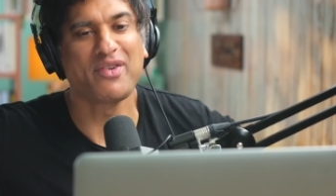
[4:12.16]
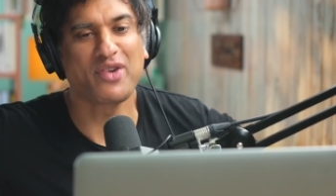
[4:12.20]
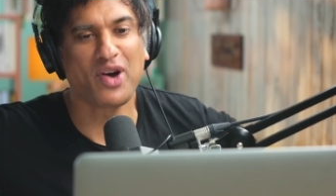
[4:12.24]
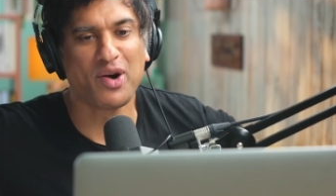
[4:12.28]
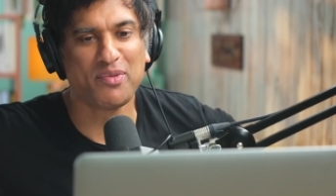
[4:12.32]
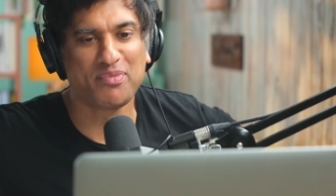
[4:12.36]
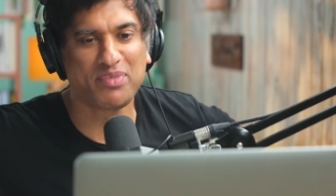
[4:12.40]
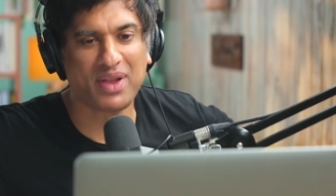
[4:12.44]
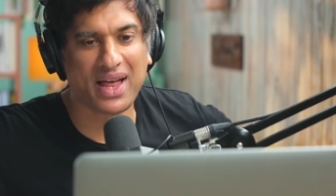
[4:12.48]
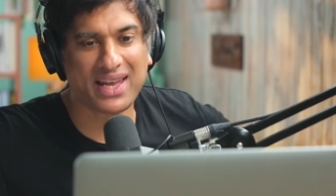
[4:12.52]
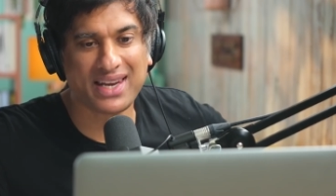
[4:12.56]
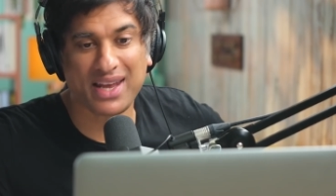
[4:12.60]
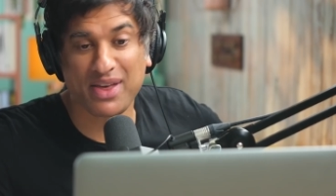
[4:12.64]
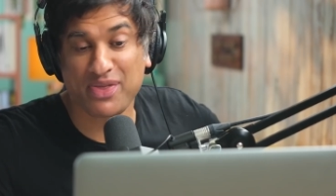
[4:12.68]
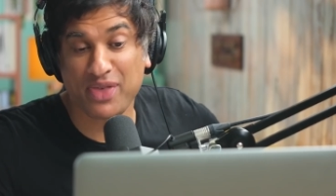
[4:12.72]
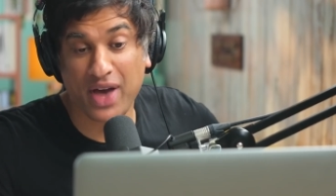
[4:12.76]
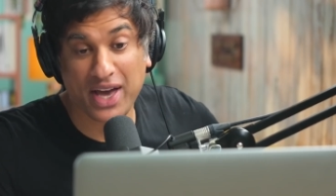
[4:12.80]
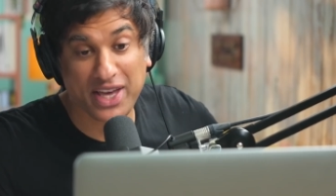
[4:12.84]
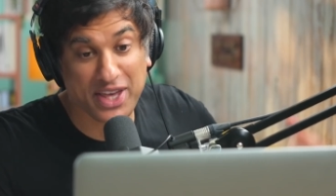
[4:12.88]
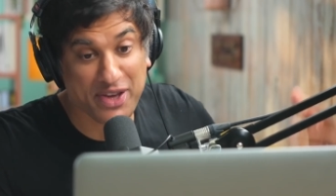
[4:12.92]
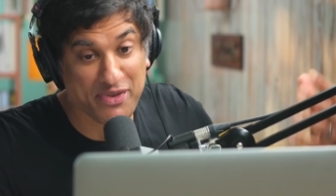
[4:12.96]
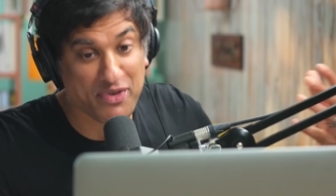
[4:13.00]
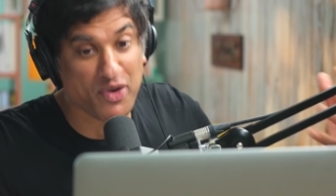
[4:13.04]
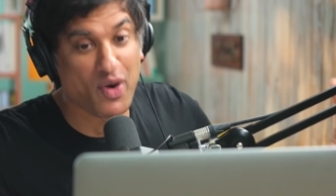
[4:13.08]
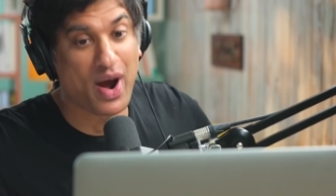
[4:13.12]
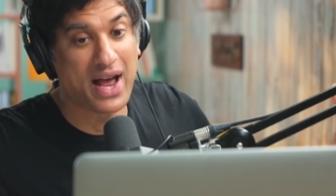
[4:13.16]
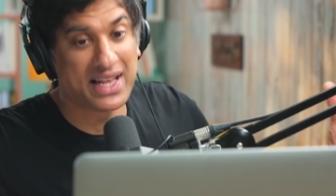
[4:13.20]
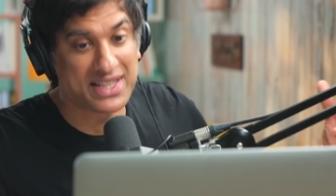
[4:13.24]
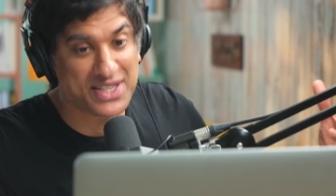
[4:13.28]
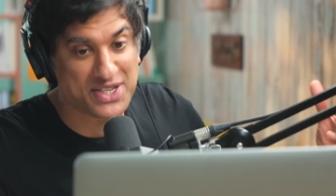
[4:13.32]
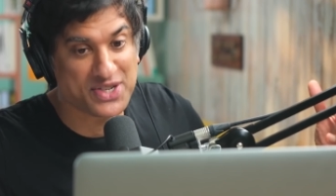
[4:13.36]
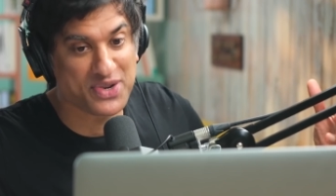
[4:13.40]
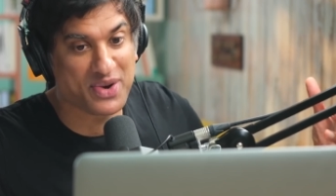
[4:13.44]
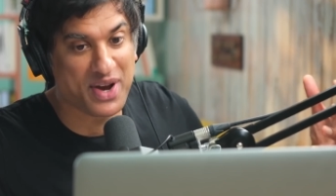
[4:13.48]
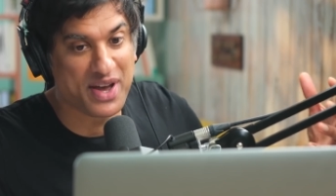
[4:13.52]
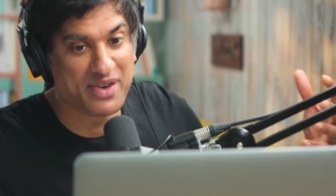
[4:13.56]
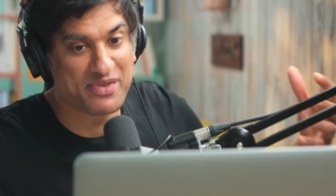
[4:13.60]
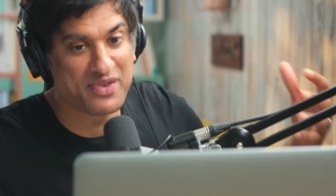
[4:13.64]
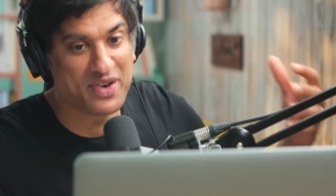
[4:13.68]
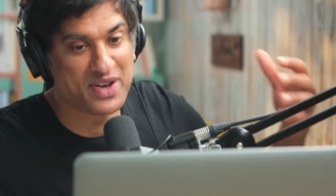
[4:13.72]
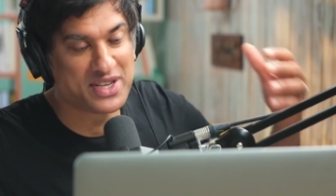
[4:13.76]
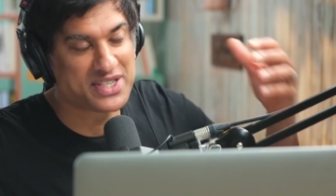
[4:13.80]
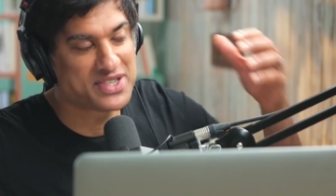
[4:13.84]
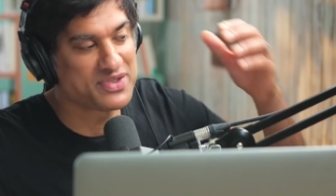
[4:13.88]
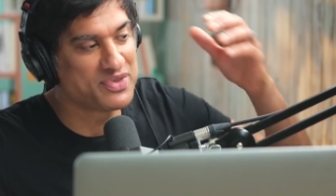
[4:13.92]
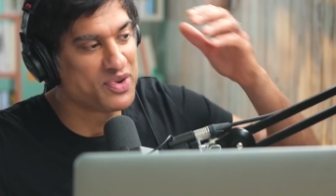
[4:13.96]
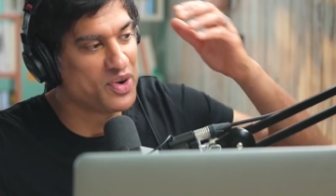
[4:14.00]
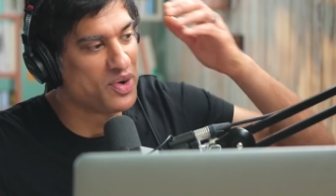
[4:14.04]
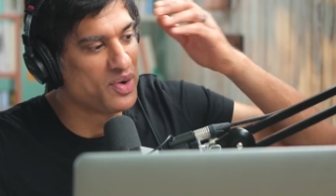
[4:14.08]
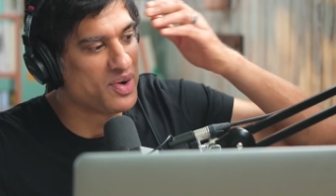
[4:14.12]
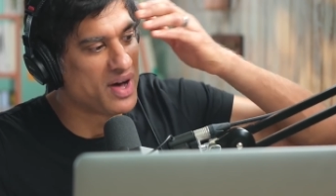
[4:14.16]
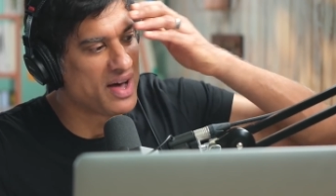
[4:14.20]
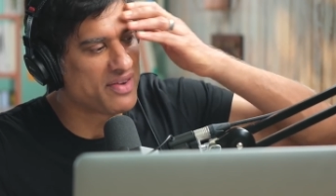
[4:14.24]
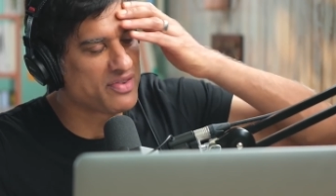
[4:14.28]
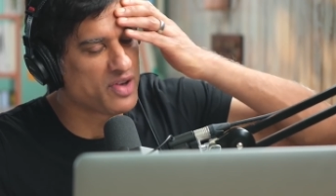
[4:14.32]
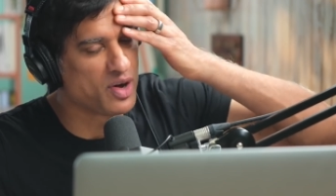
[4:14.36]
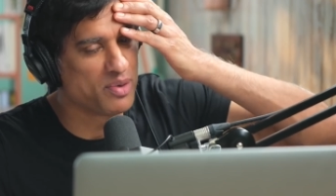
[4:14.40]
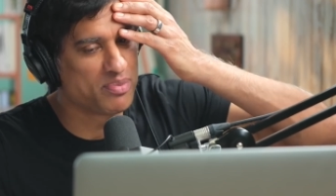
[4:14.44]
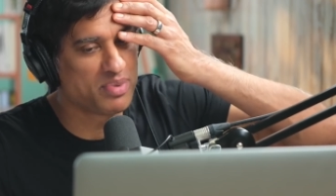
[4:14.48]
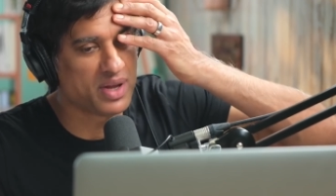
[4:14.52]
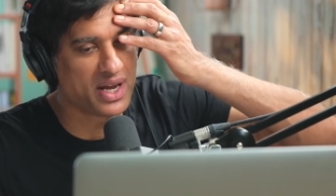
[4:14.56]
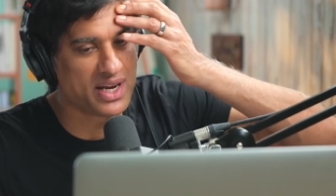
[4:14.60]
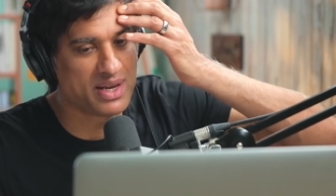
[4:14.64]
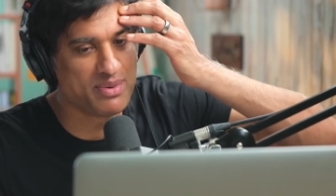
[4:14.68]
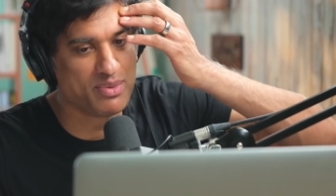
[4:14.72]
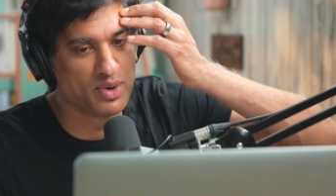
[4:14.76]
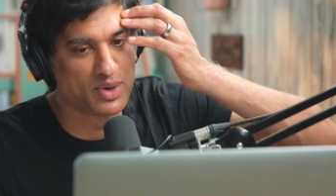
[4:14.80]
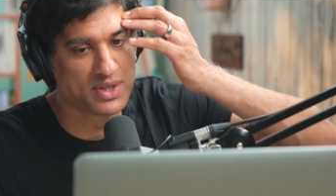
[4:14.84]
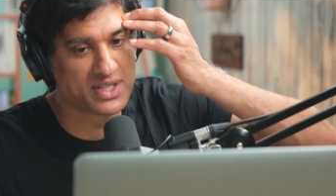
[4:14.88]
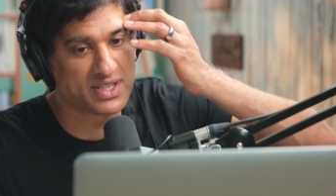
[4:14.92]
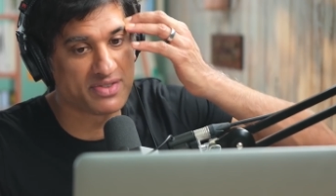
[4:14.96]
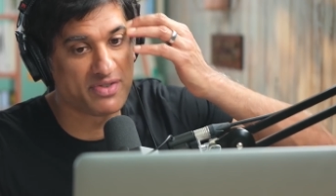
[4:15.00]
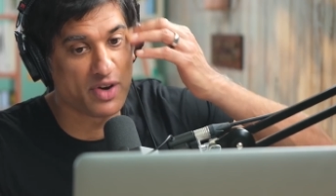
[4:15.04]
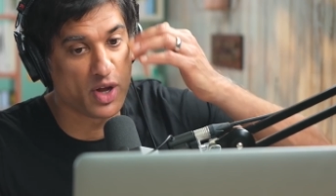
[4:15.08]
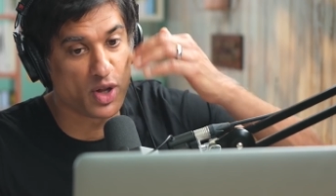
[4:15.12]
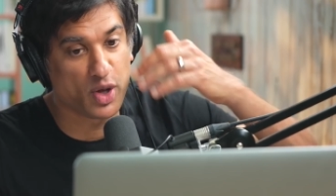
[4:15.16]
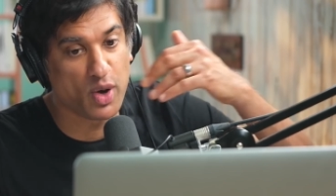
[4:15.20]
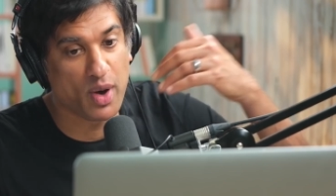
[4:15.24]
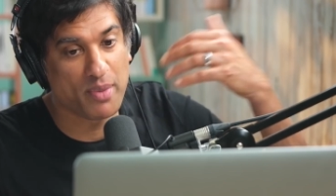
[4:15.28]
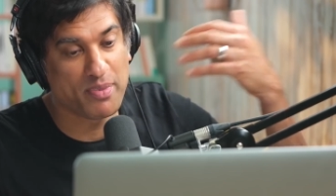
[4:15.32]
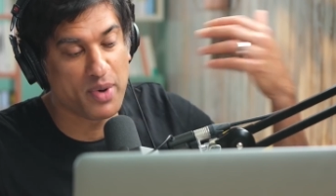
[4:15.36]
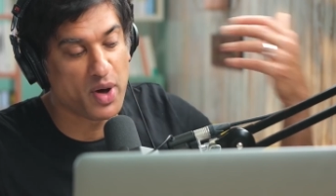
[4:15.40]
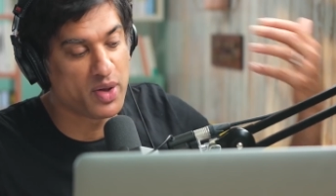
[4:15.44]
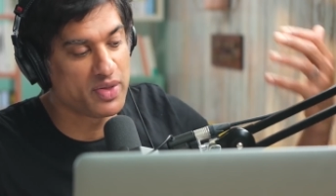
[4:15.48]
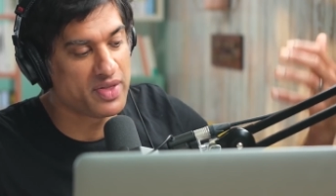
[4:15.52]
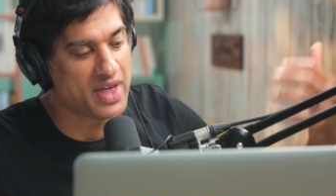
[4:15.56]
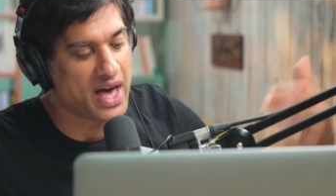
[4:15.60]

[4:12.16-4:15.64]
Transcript: I've got plenty. Thank you for answering it, first of all. I've got plenty more to follow up on